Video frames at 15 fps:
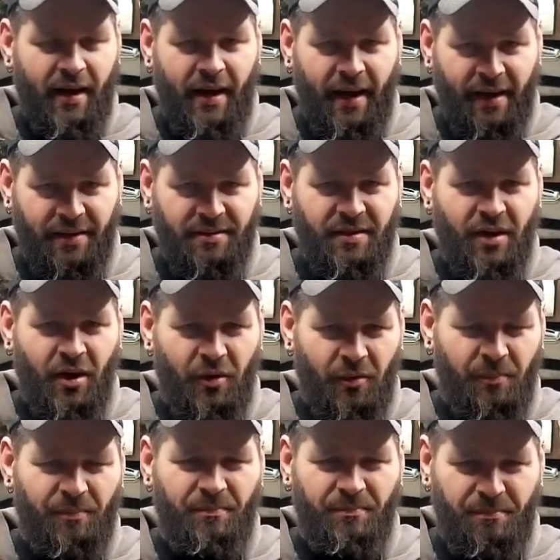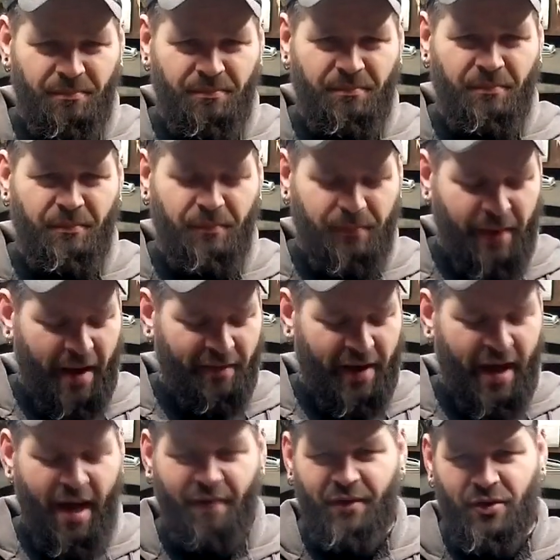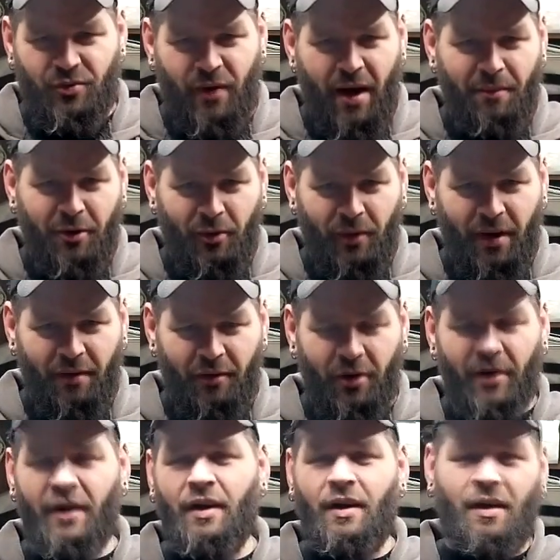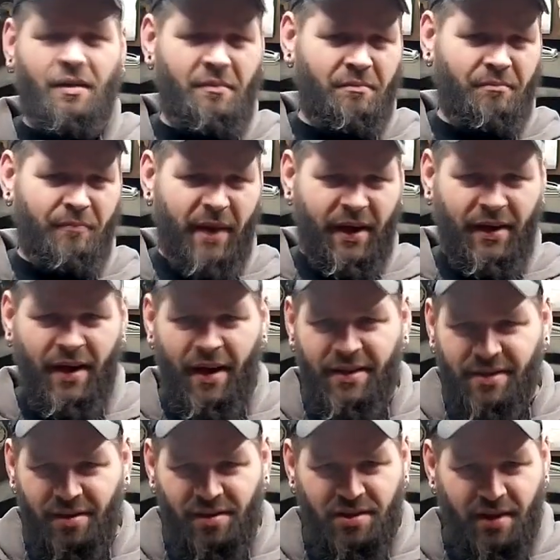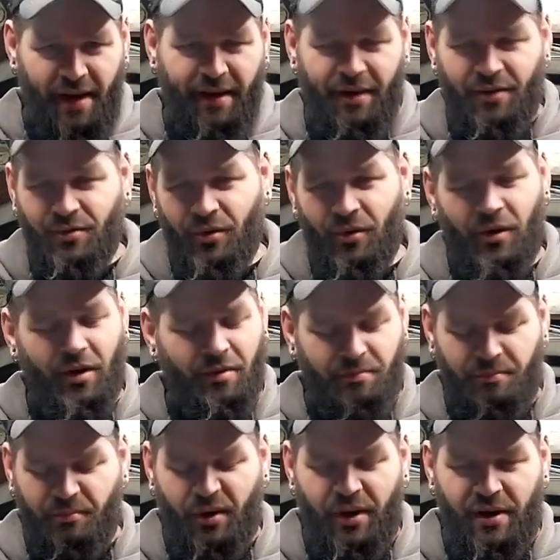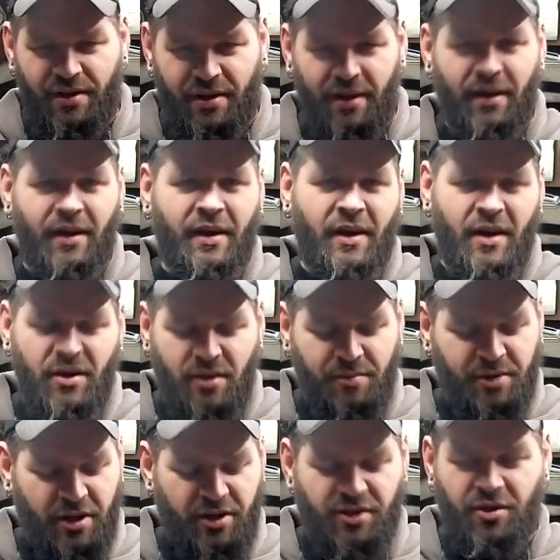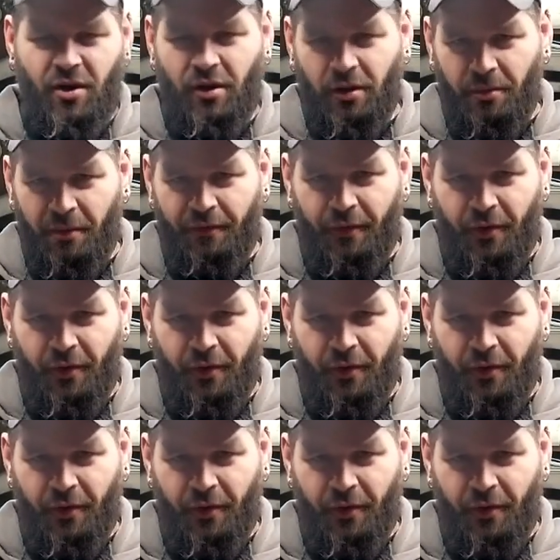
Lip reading: I can go have a 1/2 inch rabbet or whatever, make it a nice little slide-in drawer pretty easily. So I'm just going to start a little bit